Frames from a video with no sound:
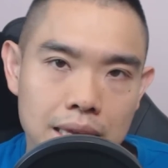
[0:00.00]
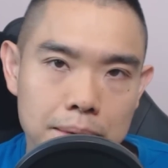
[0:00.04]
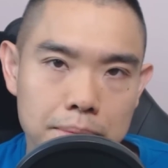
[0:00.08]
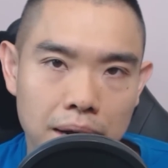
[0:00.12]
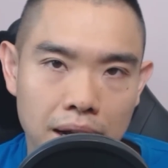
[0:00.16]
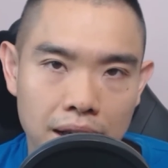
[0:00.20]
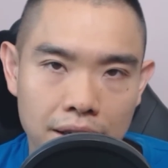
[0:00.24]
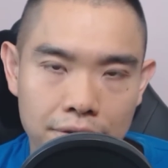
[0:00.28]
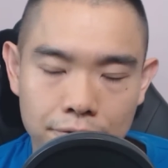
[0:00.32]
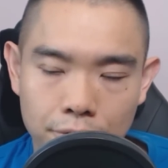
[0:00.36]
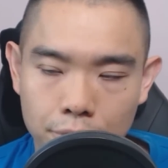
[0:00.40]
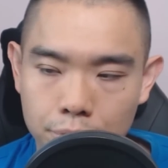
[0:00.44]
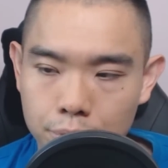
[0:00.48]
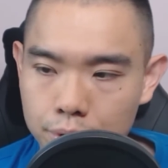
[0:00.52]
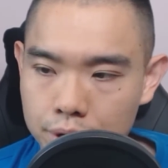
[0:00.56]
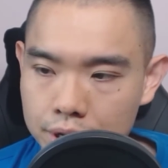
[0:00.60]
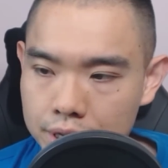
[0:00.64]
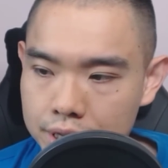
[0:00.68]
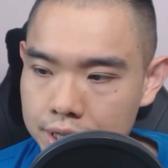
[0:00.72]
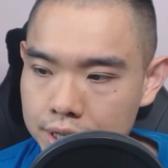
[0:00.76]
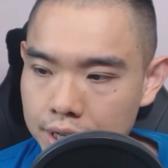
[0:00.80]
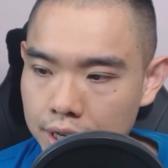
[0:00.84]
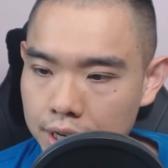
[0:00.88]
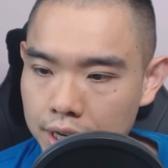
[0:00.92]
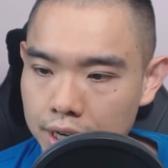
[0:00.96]
tip I have for you
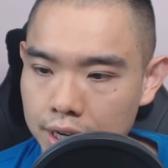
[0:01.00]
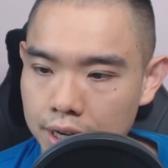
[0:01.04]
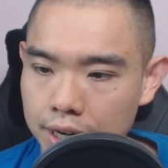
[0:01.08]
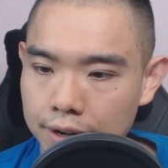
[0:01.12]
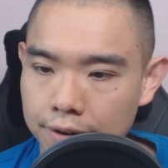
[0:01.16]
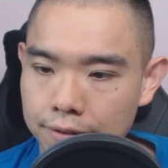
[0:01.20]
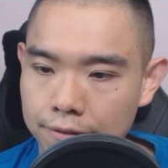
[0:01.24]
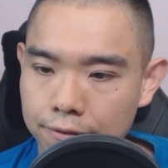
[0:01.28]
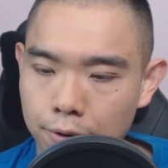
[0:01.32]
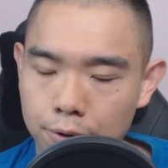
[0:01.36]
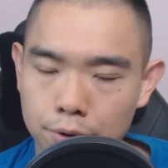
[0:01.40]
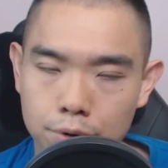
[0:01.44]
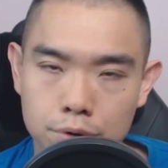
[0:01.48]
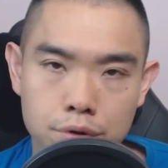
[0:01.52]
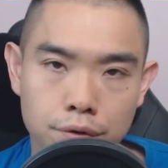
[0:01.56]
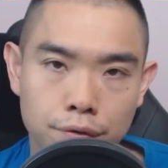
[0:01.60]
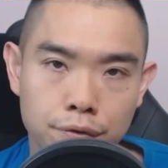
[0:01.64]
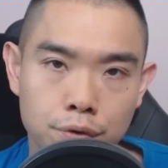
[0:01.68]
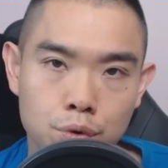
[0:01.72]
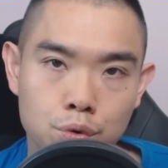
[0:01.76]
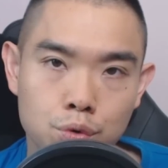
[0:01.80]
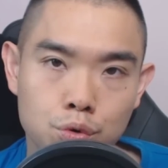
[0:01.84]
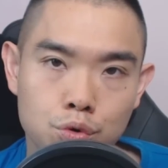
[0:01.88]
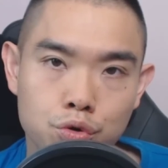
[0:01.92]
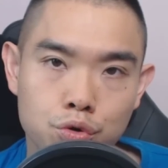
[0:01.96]
is for those of
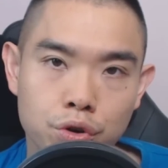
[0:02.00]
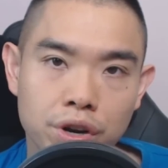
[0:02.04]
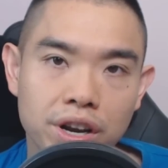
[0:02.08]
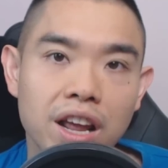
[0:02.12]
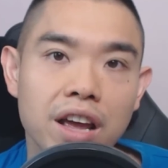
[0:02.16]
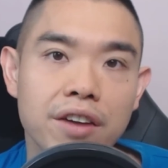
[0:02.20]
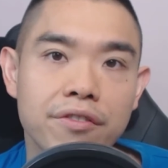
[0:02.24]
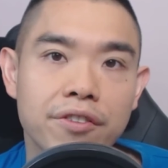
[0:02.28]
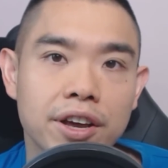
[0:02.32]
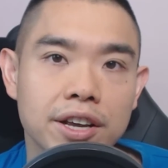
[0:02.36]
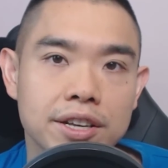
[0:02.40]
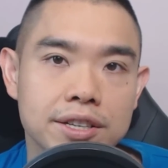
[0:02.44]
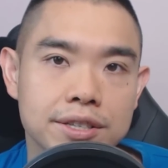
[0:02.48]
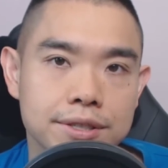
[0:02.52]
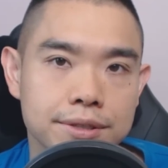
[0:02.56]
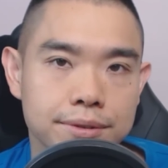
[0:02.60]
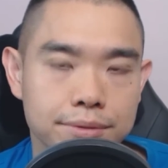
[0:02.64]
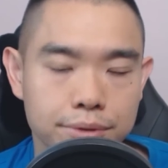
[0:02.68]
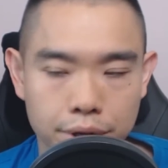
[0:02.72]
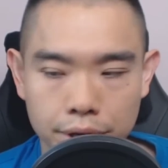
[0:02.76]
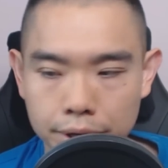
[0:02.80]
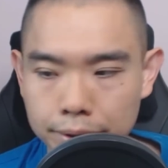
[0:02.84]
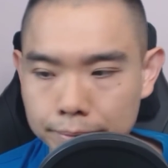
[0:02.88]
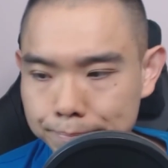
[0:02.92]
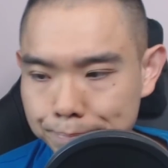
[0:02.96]
you who trade FX,
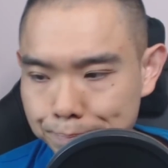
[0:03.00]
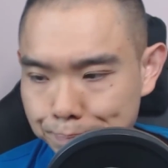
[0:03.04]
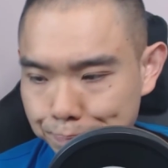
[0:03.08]
okay?